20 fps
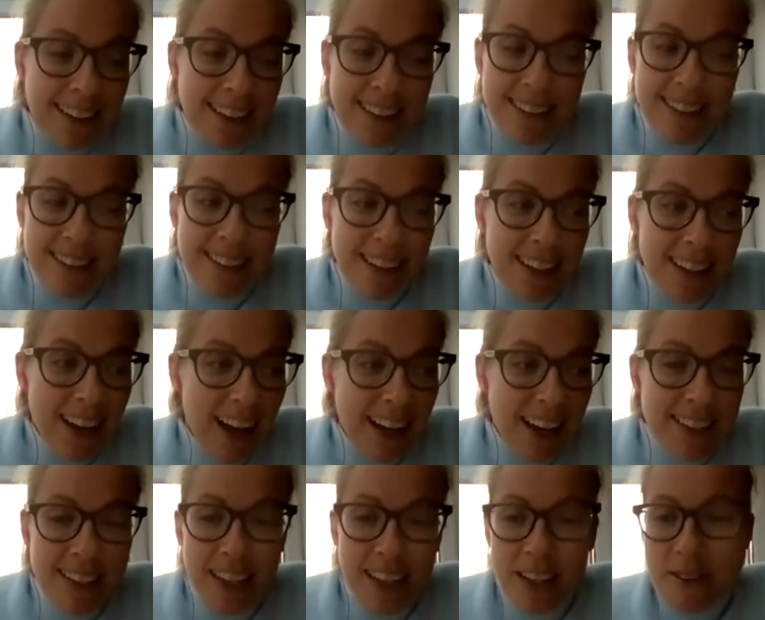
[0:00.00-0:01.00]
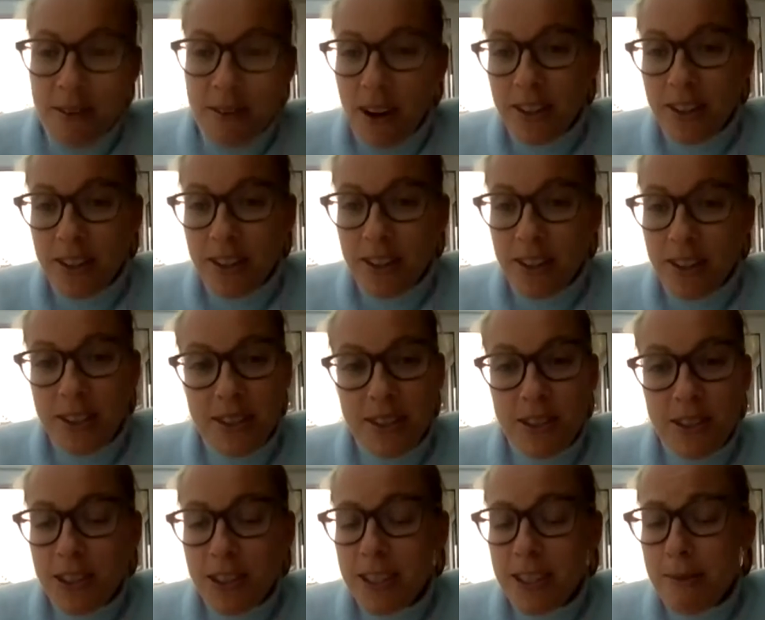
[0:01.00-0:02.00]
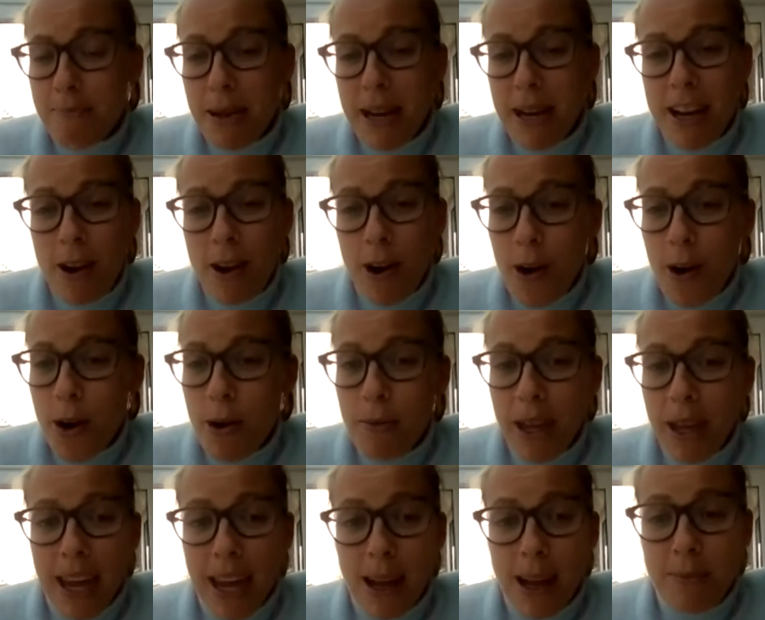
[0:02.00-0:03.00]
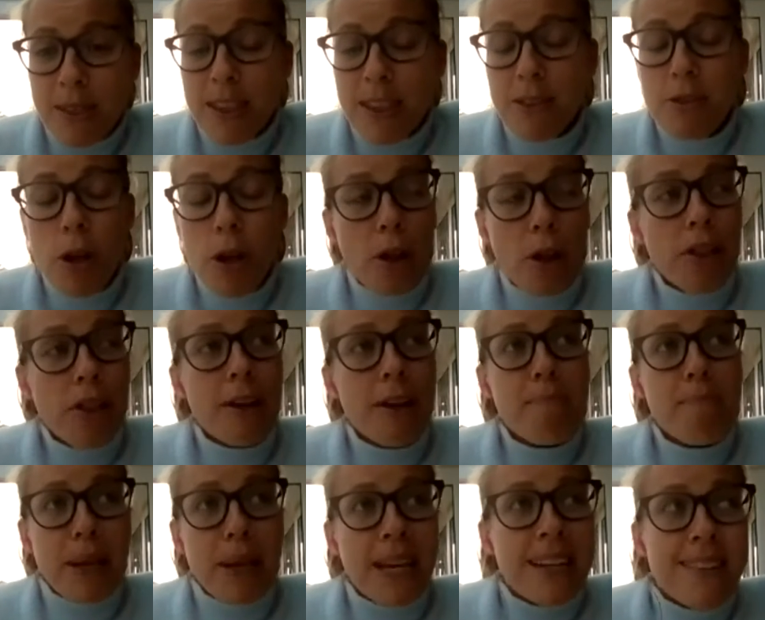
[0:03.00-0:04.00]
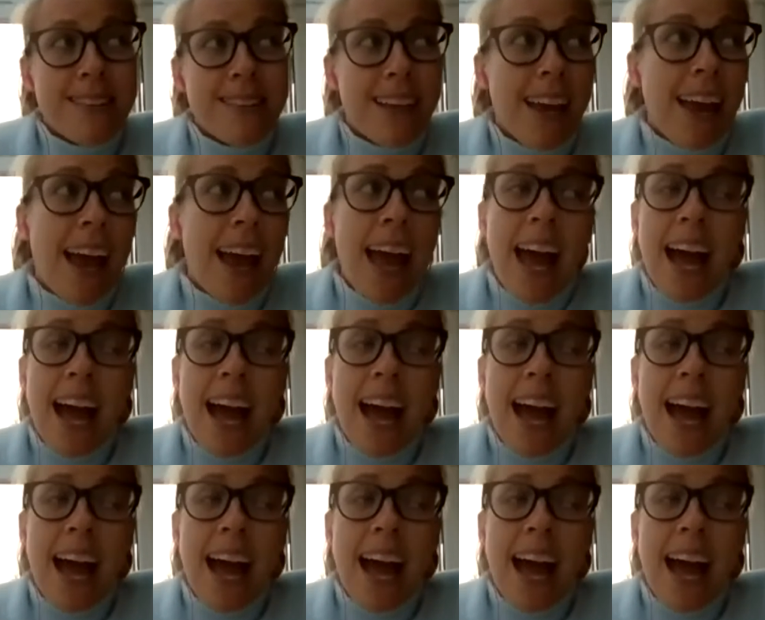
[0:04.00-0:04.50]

And I tell you what, just it being a home games, nothing beats it.